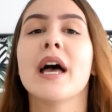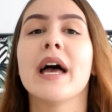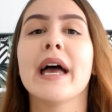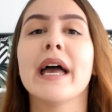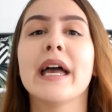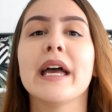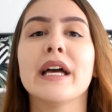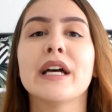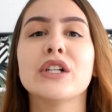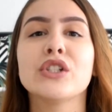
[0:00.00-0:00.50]

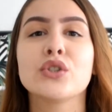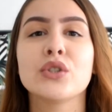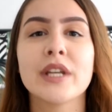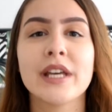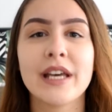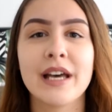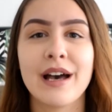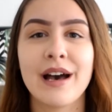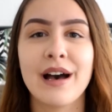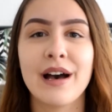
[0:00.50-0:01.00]
And
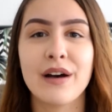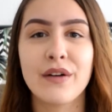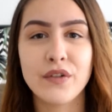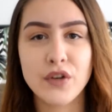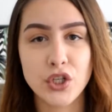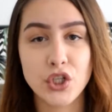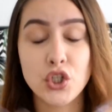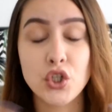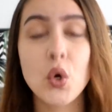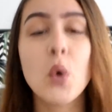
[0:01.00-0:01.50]
today I
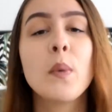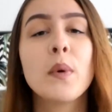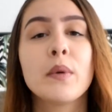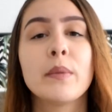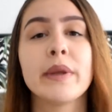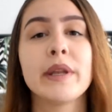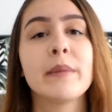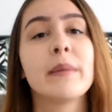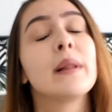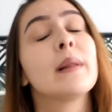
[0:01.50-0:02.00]
have super
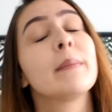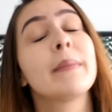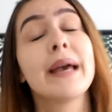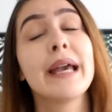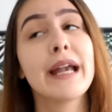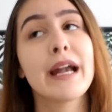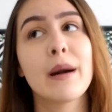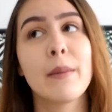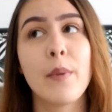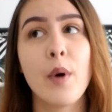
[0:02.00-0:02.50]
minimal
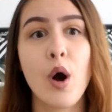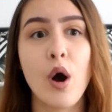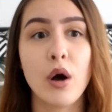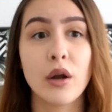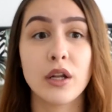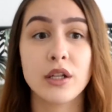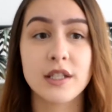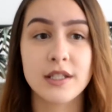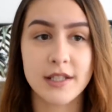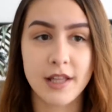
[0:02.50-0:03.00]
makeup
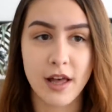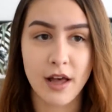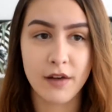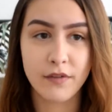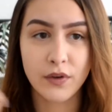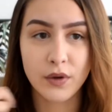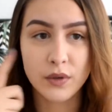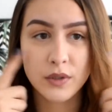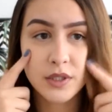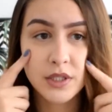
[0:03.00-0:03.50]
on. I just
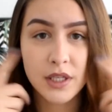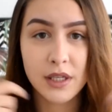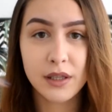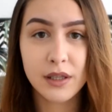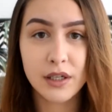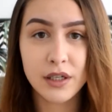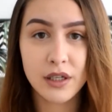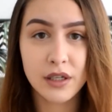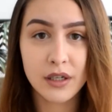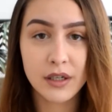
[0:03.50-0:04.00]
have
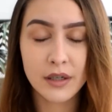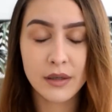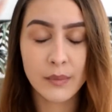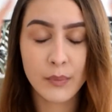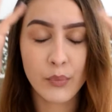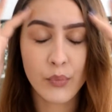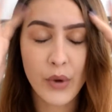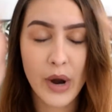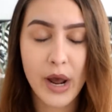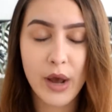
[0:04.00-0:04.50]
concealer,
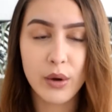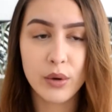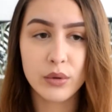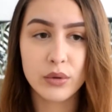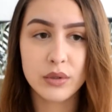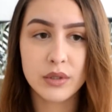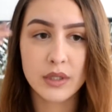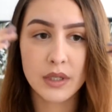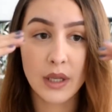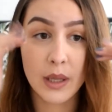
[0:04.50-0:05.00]

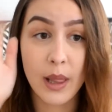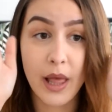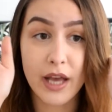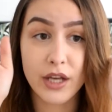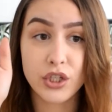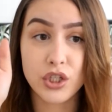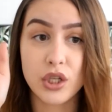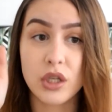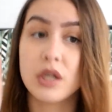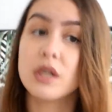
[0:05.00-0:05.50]
brows,
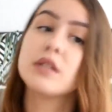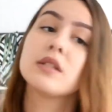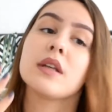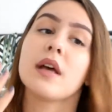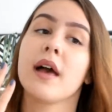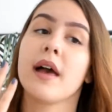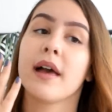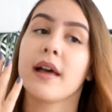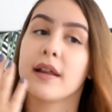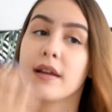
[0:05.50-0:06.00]
lashes,
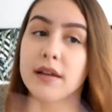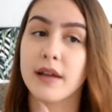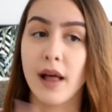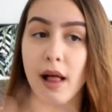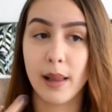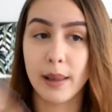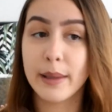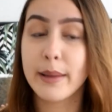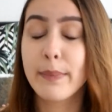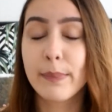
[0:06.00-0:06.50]
and
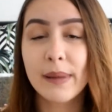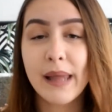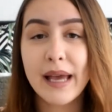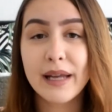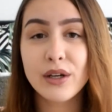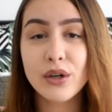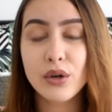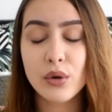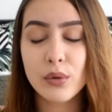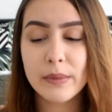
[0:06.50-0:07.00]
a lip
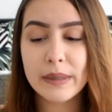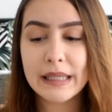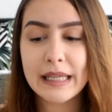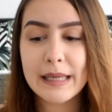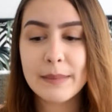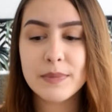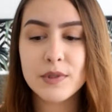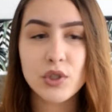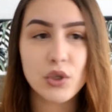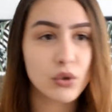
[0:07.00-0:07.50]
liner on my
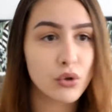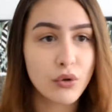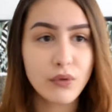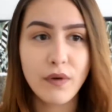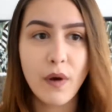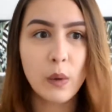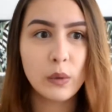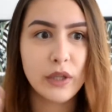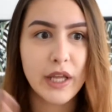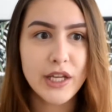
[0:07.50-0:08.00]
lips. So no
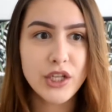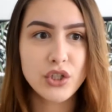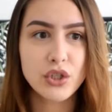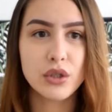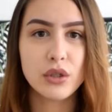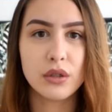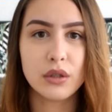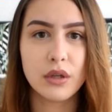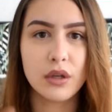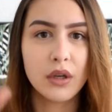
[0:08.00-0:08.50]

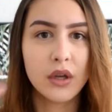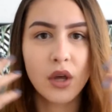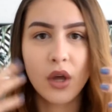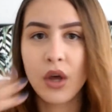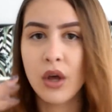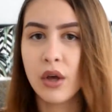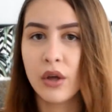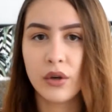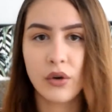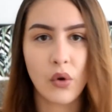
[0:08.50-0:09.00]
foundation,
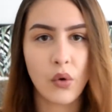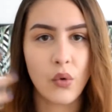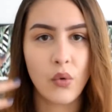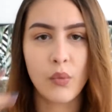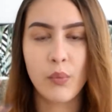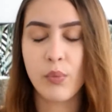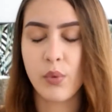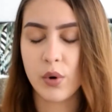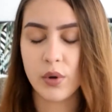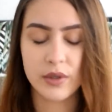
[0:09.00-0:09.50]

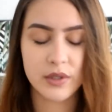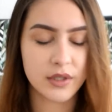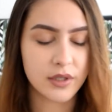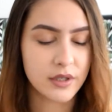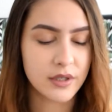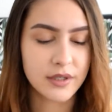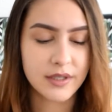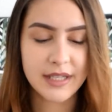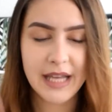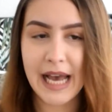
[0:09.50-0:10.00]
no
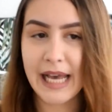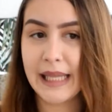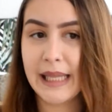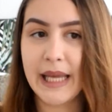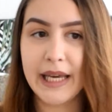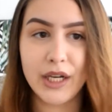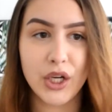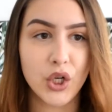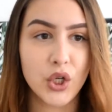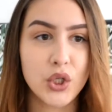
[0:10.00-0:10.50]
bronzers,
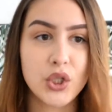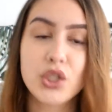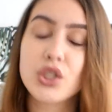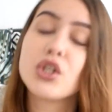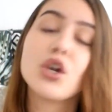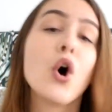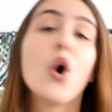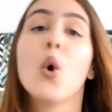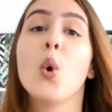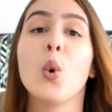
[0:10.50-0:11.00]

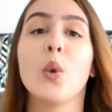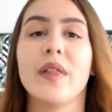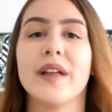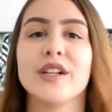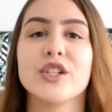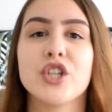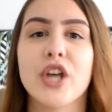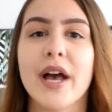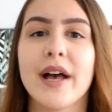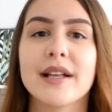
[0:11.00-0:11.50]
highlighters, all
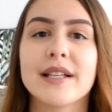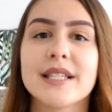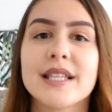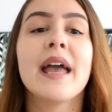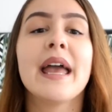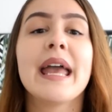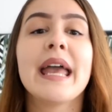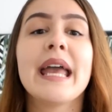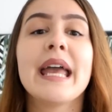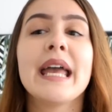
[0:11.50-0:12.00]
that jazz.
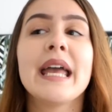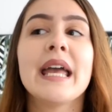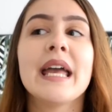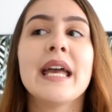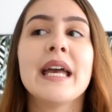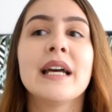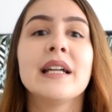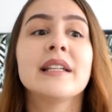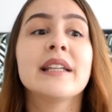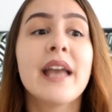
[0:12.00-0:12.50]

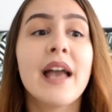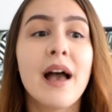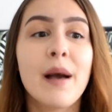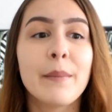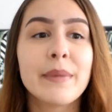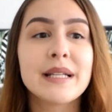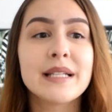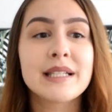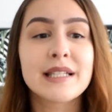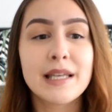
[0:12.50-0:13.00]
And yeah,
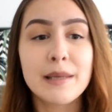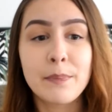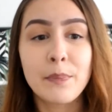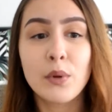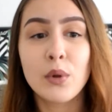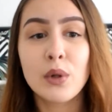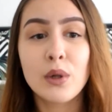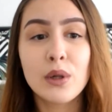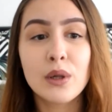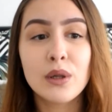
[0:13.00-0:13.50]
I'm in
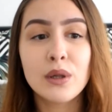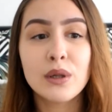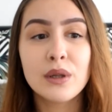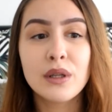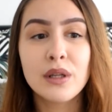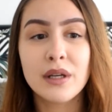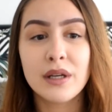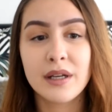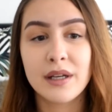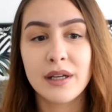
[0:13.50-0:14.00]
simple